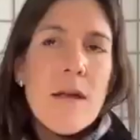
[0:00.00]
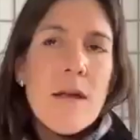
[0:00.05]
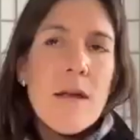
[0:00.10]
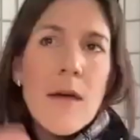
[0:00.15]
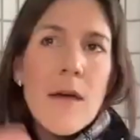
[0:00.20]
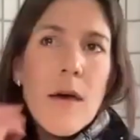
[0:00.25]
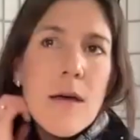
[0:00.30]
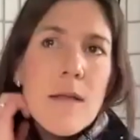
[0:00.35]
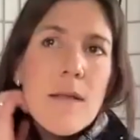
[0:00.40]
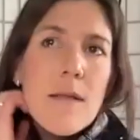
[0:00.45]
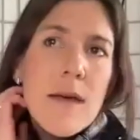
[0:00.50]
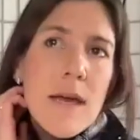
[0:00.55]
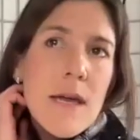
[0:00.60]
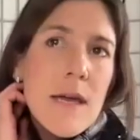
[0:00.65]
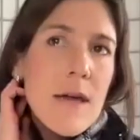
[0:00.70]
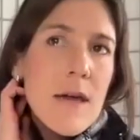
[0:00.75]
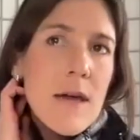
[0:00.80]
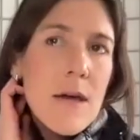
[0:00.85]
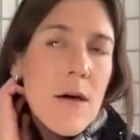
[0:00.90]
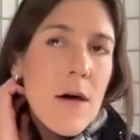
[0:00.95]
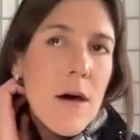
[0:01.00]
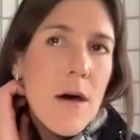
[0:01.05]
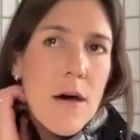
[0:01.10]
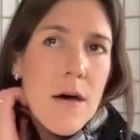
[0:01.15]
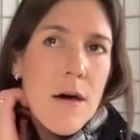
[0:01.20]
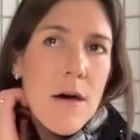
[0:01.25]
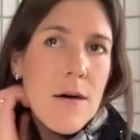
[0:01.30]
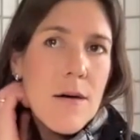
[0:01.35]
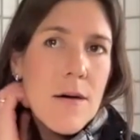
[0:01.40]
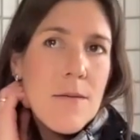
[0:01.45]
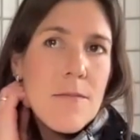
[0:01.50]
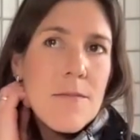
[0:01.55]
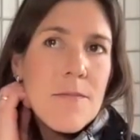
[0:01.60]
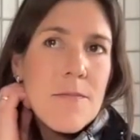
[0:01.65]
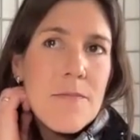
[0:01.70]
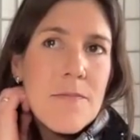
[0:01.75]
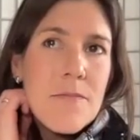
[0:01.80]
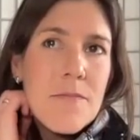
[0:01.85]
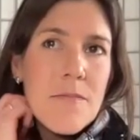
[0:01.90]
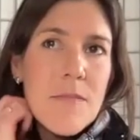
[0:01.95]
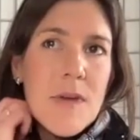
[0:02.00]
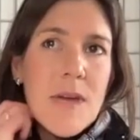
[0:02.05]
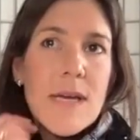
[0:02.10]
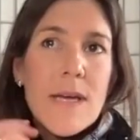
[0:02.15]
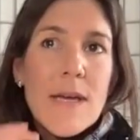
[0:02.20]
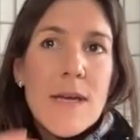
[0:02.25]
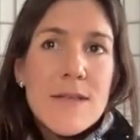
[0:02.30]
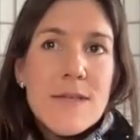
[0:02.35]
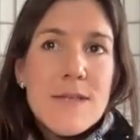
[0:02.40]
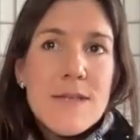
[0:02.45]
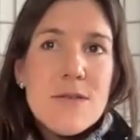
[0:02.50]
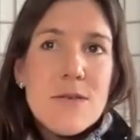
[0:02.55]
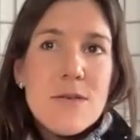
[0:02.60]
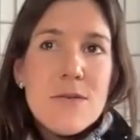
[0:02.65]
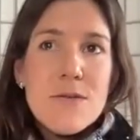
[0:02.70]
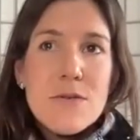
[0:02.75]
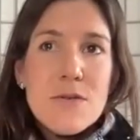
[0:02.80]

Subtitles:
And I like, it's